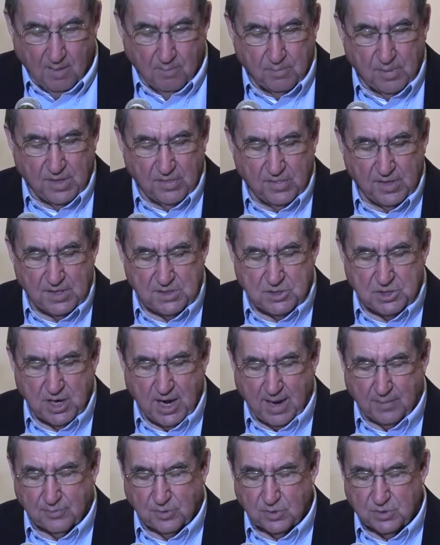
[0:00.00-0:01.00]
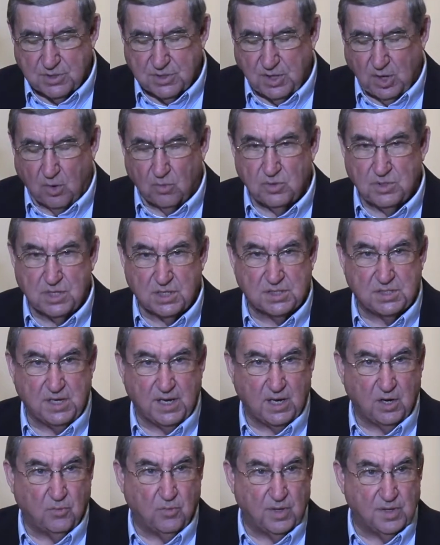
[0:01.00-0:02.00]
But these chapters don't just
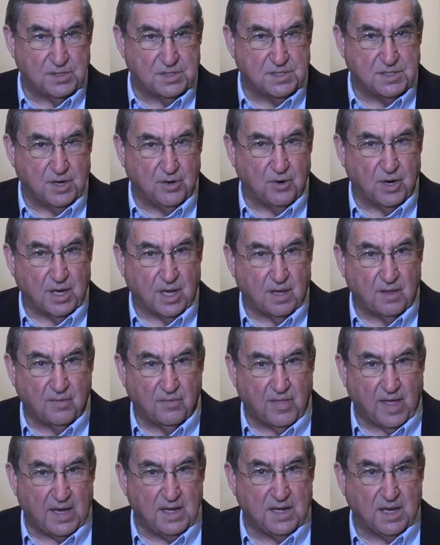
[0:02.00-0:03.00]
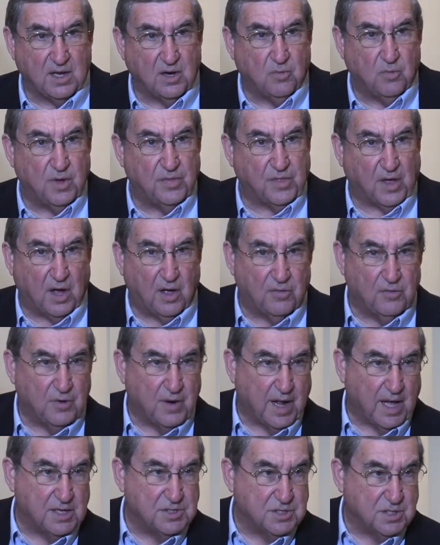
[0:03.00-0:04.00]
deal with Assyria, they deal with other
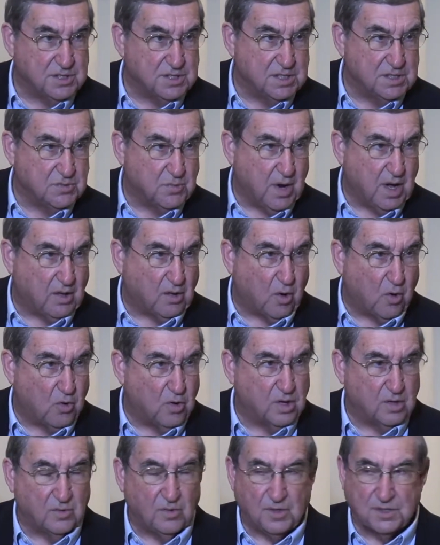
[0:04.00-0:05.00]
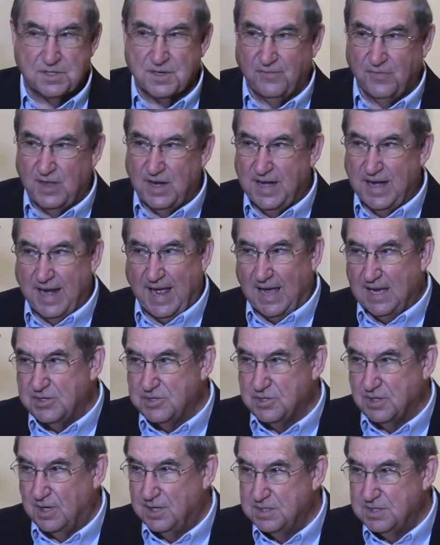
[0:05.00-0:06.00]
nations as well. Oracles of the
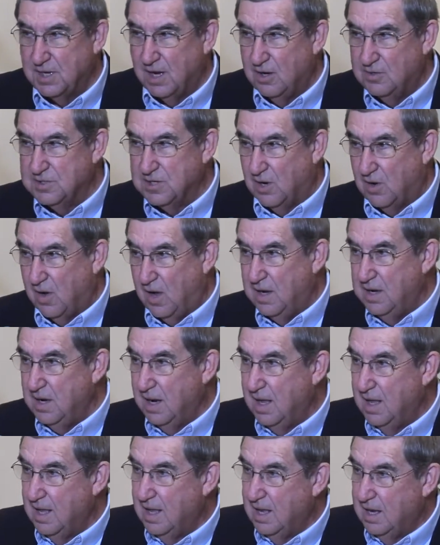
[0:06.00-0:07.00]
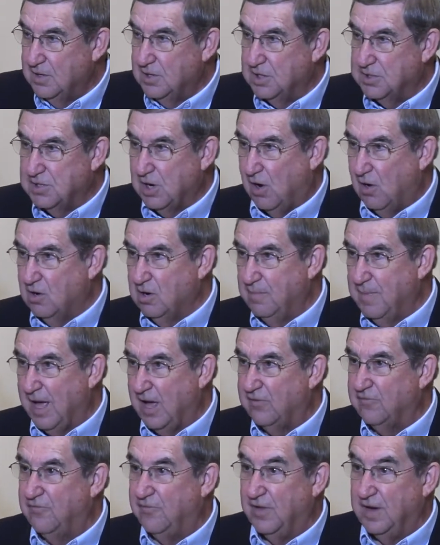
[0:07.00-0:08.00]
Nations goes on to talk
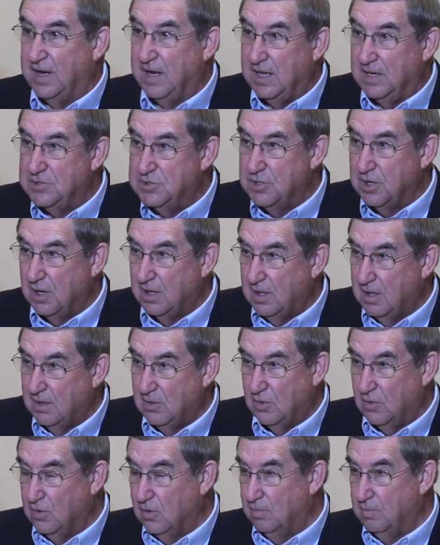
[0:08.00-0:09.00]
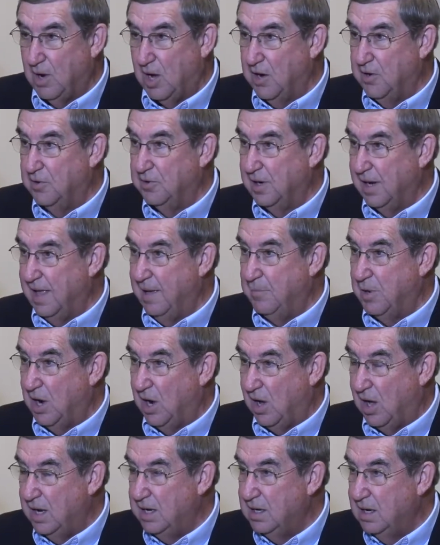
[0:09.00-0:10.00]
about Phoenicia or modern
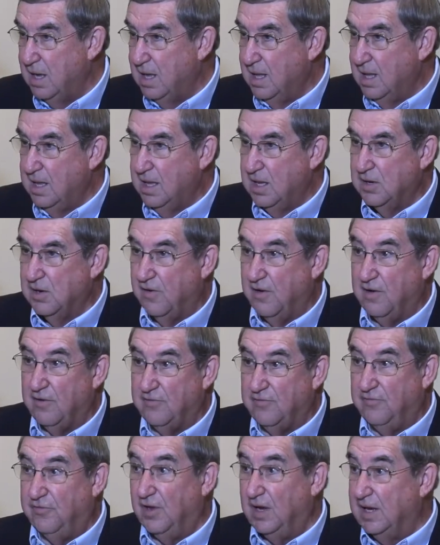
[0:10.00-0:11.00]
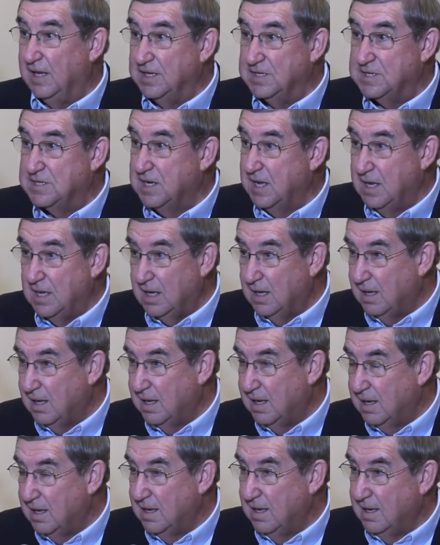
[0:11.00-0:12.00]
Lebanon, uh, Philistia,
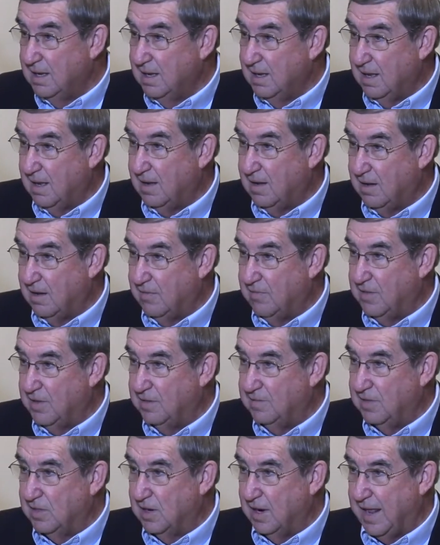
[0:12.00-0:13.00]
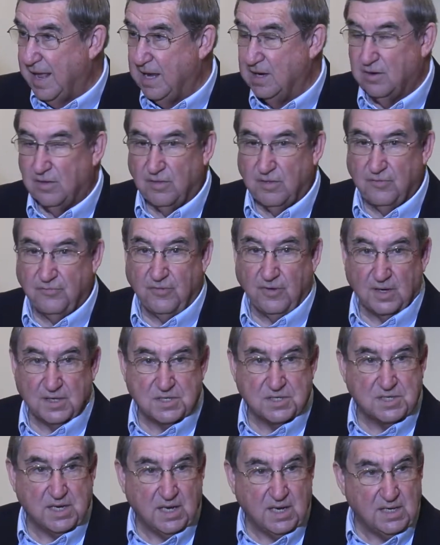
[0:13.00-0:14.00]
uh, the, the land of the
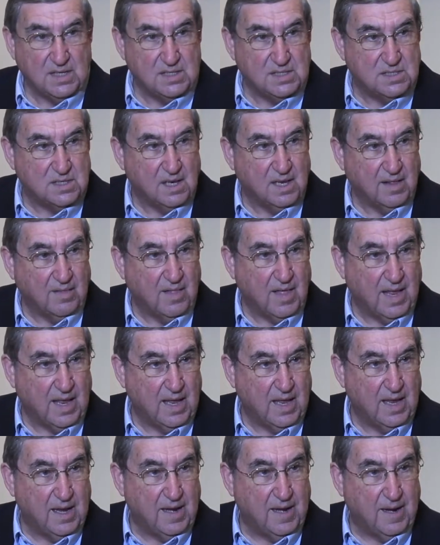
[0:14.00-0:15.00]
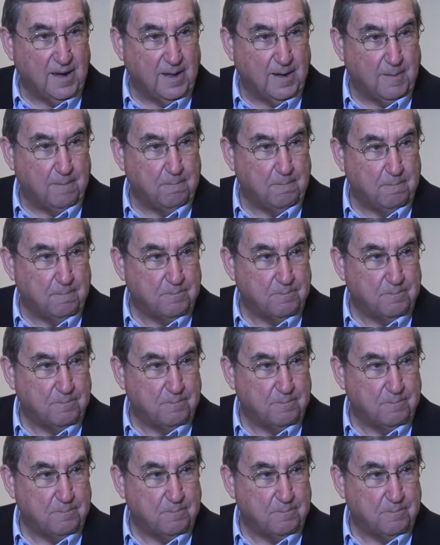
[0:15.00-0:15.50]
Philistines in um,